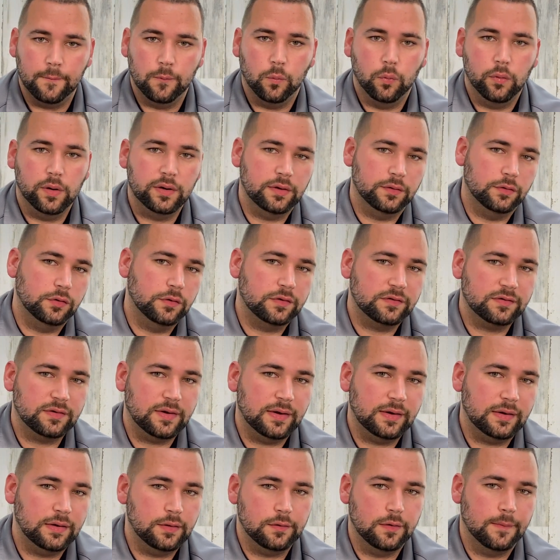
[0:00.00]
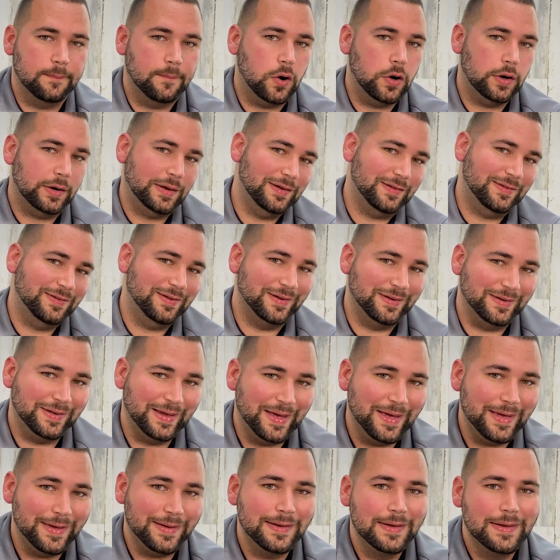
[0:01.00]
what it looks like in your market
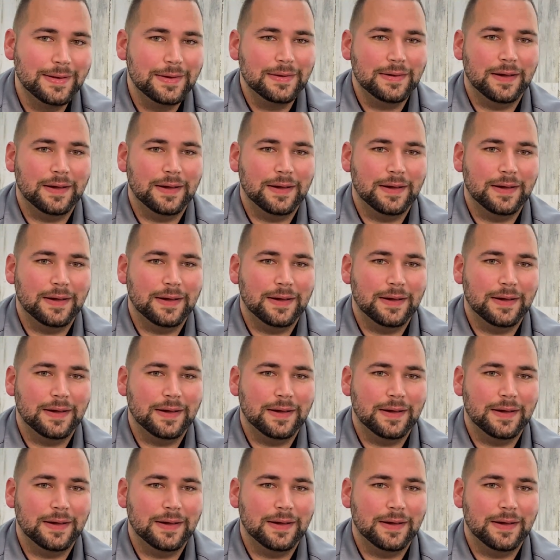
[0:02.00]
today.